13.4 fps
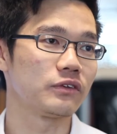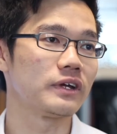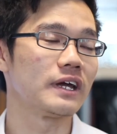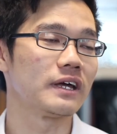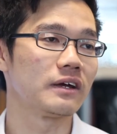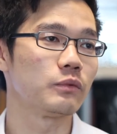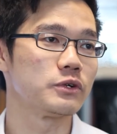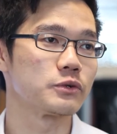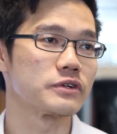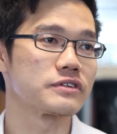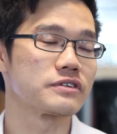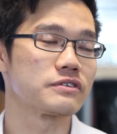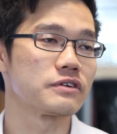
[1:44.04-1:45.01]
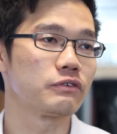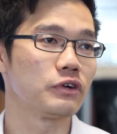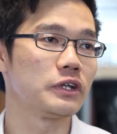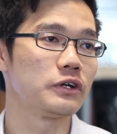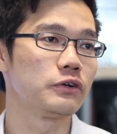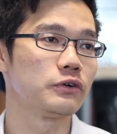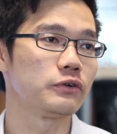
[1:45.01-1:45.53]
together, which was
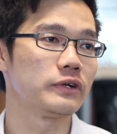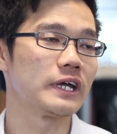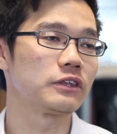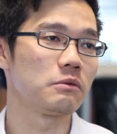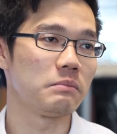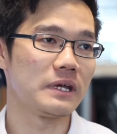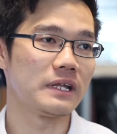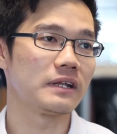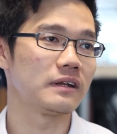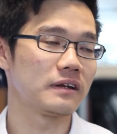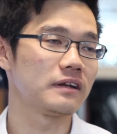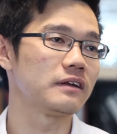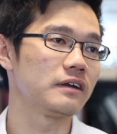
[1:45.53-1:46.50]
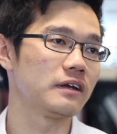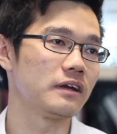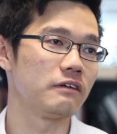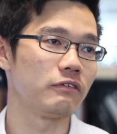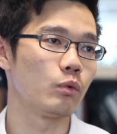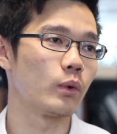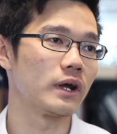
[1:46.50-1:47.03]
really good. You get to meet
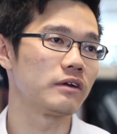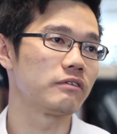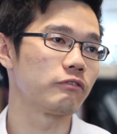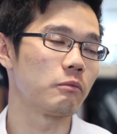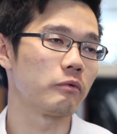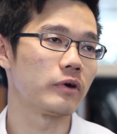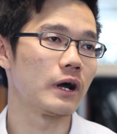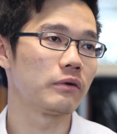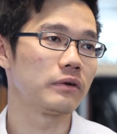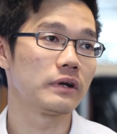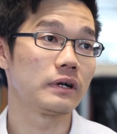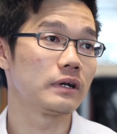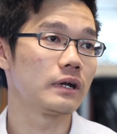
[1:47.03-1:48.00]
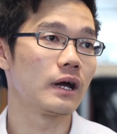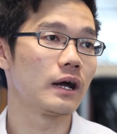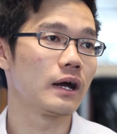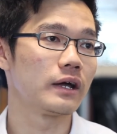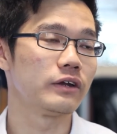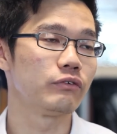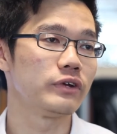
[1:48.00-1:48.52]
everyone from around
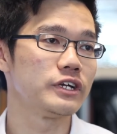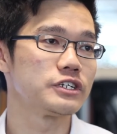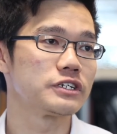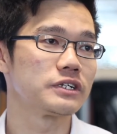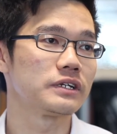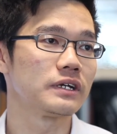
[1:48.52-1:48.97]
the region.